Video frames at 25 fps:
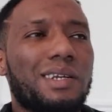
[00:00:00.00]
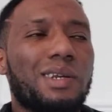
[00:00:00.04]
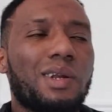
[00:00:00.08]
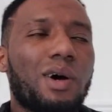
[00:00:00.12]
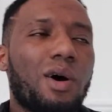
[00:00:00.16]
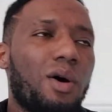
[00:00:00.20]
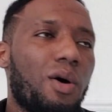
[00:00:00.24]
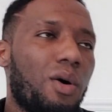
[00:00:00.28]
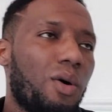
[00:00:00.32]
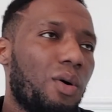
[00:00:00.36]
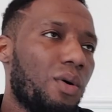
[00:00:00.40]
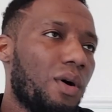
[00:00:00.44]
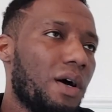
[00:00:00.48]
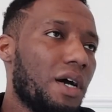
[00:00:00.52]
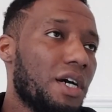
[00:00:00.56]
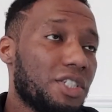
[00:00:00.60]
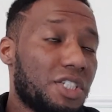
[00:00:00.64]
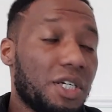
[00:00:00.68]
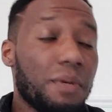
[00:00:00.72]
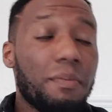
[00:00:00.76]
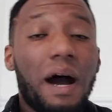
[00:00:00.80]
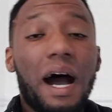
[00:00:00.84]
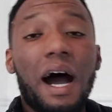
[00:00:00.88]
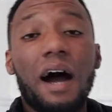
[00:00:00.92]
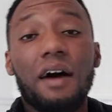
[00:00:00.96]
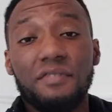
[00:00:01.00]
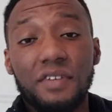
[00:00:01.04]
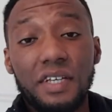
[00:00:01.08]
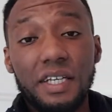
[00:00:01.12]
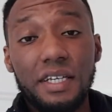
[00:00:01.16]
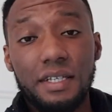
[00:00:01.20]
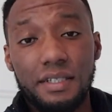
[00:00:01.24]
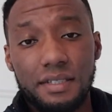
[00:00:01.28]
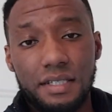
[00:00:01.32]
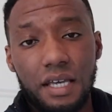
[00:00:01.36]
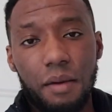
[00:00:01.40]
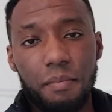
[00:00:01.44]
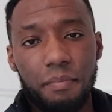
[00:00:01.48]
No, she might have
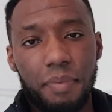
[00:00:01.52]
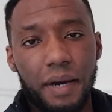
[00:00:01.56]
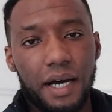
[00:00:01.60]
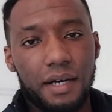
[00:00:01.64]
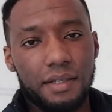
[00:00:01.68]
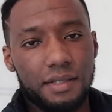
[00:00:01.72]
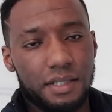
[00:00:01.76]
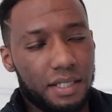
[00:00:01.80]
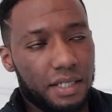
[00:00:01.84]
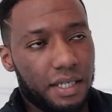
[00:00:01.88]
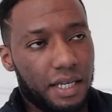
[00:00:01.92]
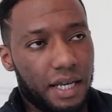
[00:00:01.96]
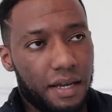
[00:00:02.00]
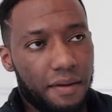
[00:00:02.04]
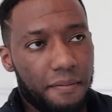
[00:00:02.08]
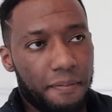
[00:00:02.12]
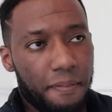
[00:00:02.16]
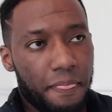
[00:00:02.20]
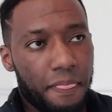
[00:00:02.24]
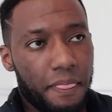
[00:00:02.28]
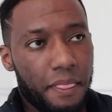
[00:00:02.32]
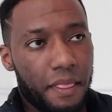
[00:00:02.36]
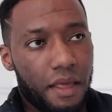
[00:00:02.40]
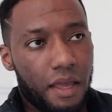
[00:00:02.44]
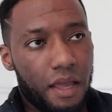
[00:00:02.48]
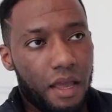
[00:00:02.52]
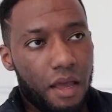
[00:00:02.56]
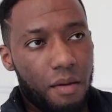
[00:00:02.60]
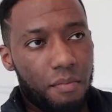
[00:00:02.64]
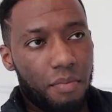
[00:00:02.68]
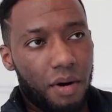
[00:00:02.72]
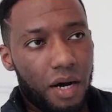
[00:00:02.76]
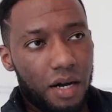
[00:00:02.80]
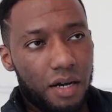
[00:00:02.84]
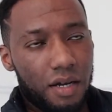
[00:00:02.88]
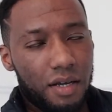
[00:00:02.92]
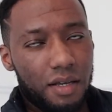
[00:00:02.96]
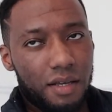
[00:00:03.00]
needed ten pound and that,
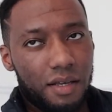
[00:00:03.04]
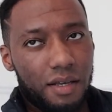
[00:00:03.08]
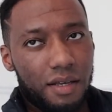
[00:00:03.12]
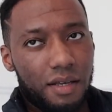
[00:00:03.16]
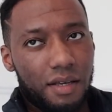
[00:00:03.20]
but